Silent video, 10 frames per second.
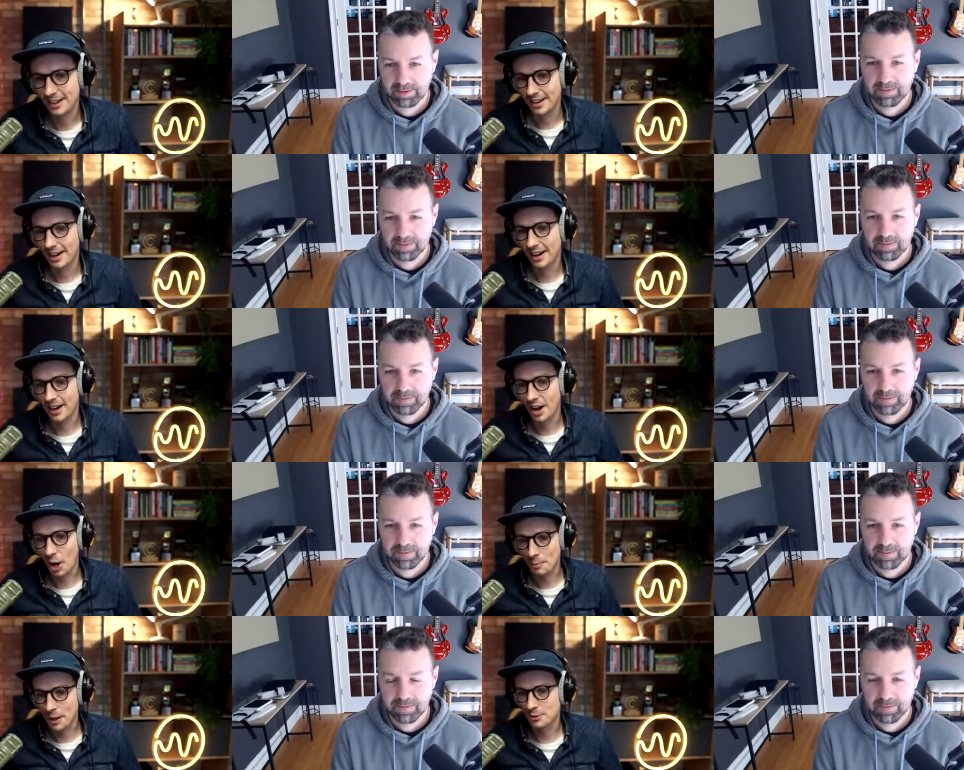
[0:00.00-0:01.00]
Speaker 1: uh,
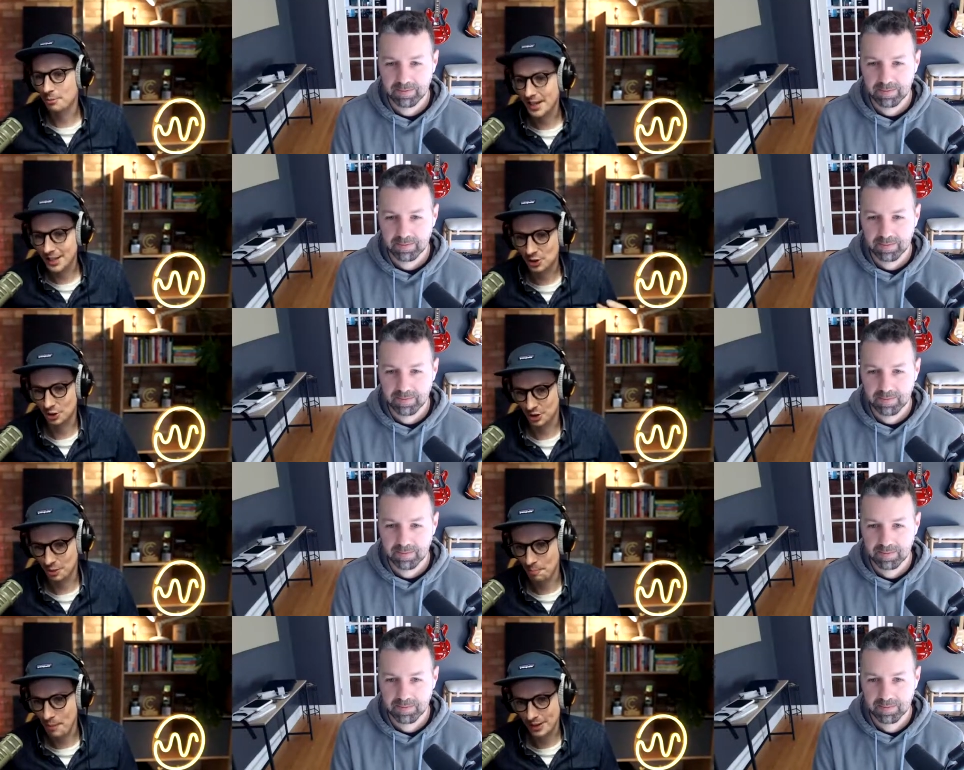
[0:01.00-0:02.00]
I'd be able to make just the
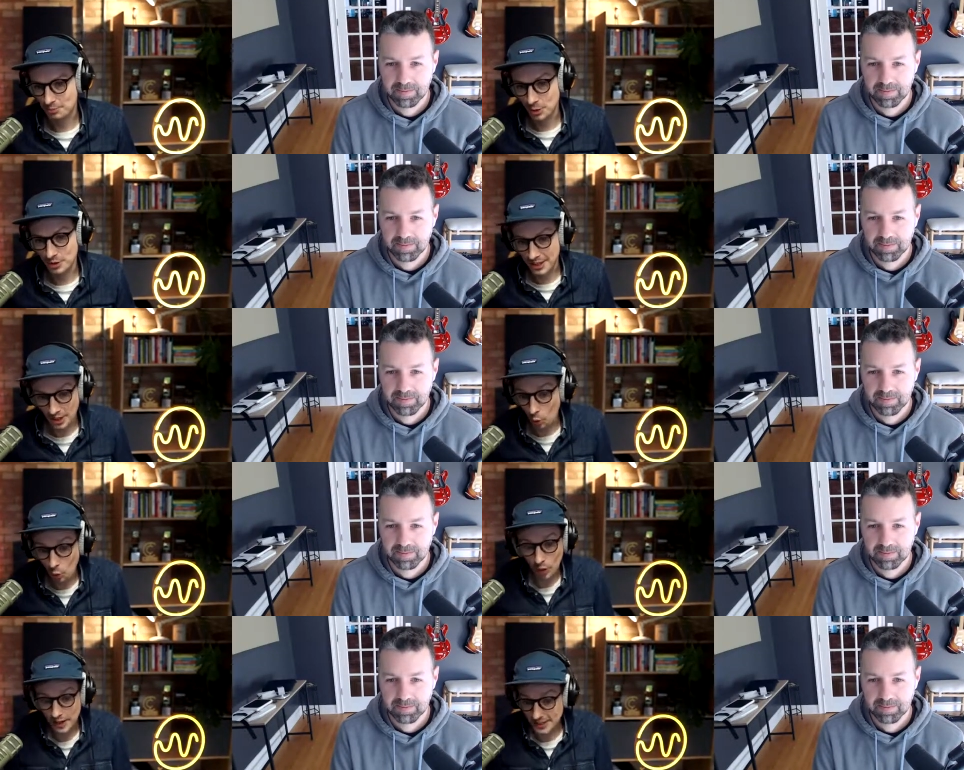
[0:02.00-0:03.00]
best music. And
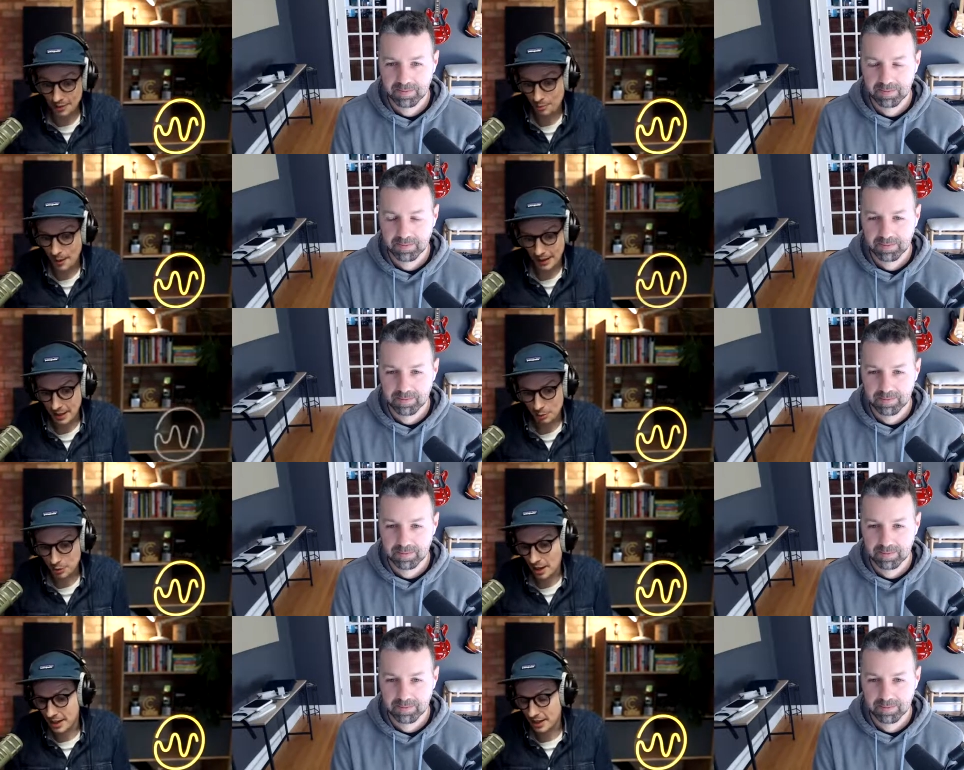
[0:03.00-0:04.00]
all I did back then was
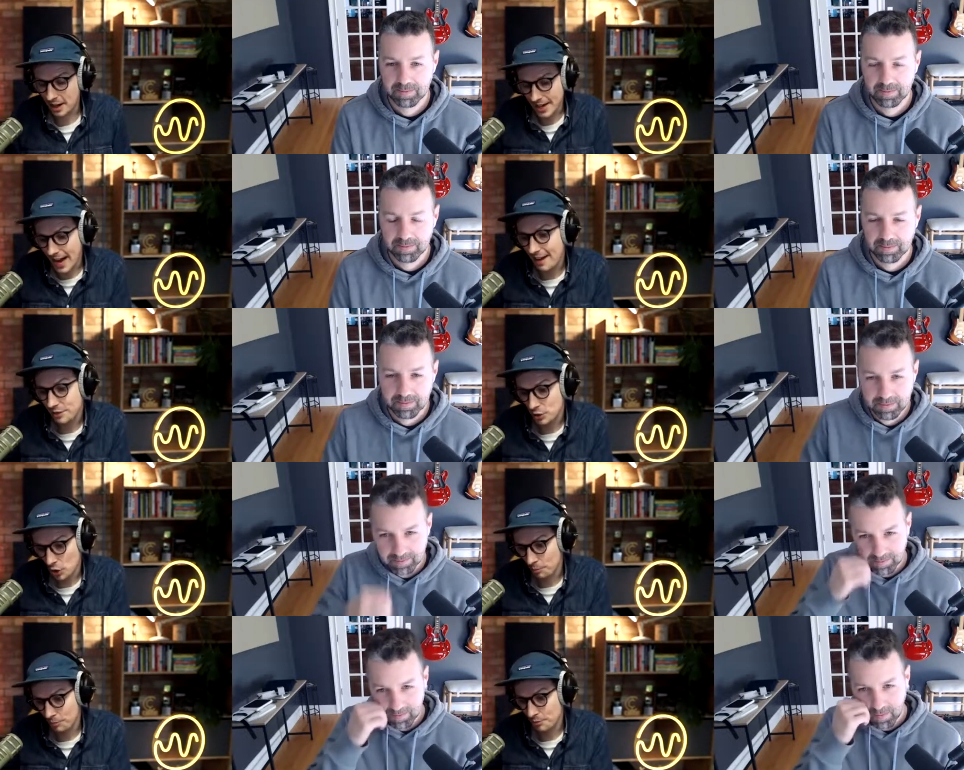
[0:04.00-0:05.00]
like I'd have a
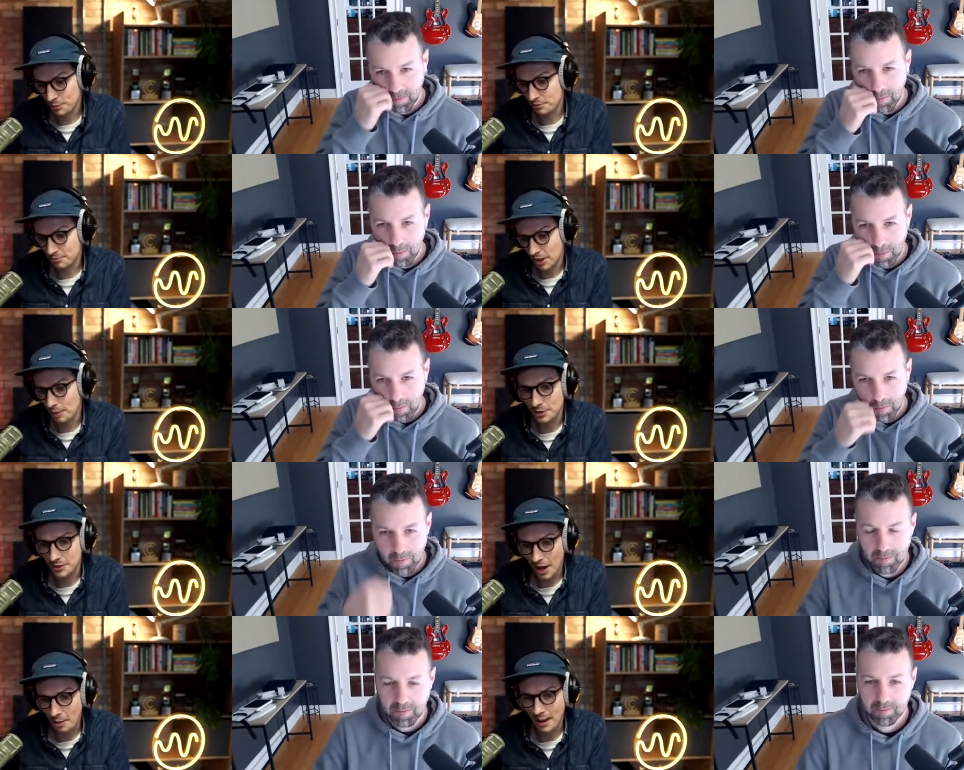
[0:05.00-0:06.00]
job from time to
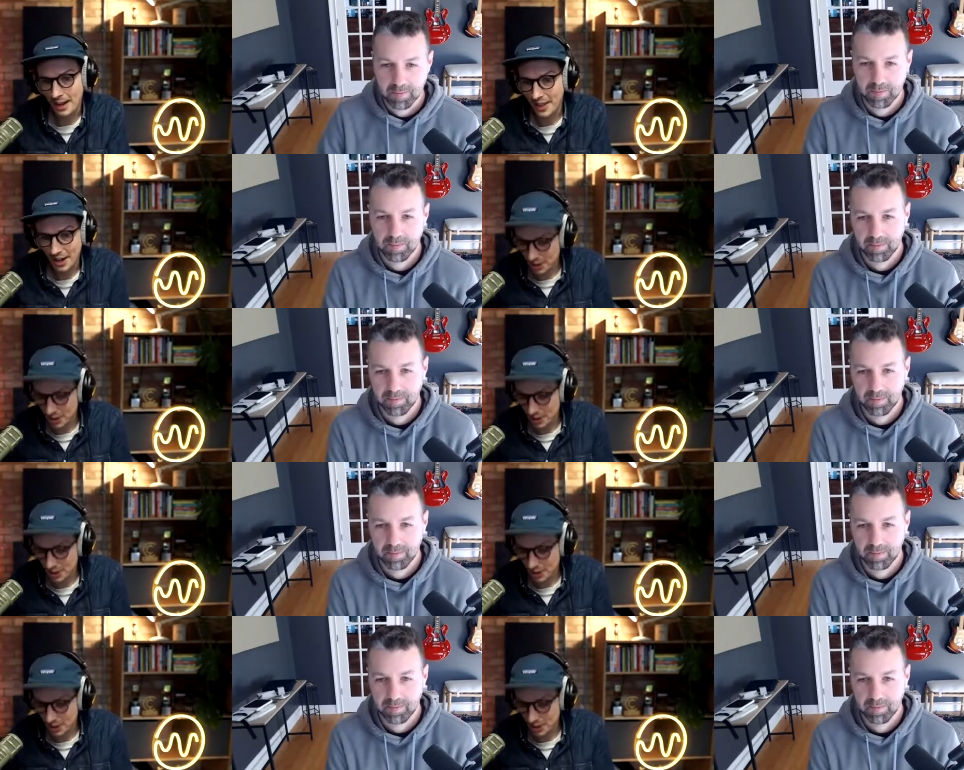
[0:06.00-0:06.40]
time, and then I